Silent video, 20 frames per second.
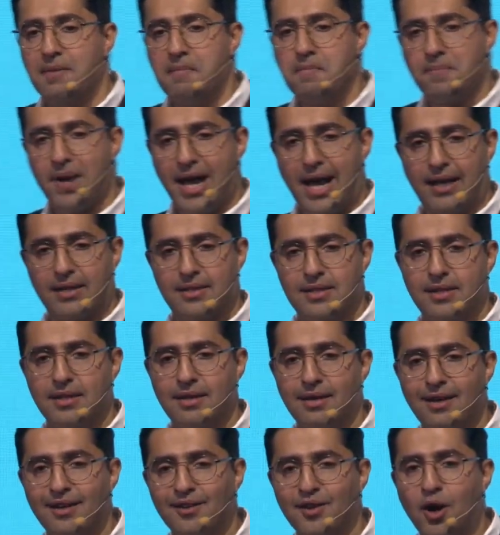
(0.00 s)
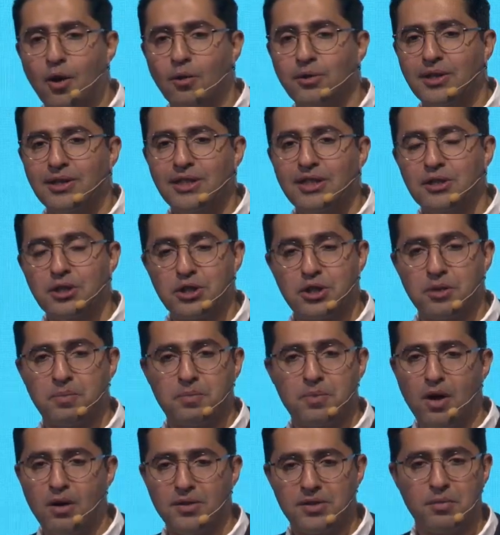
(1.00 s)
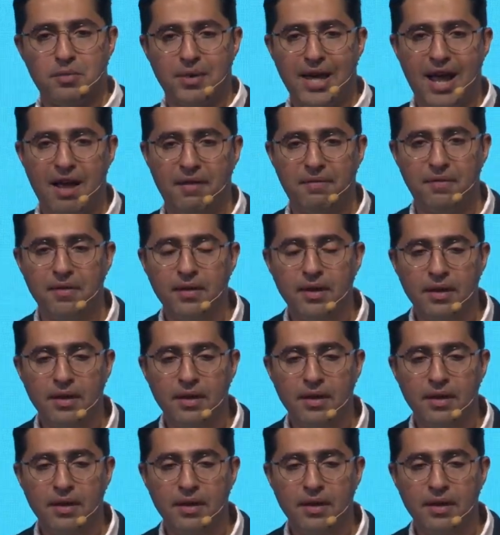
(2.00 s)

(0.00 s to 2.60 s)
impact on all the leadership roles that we have.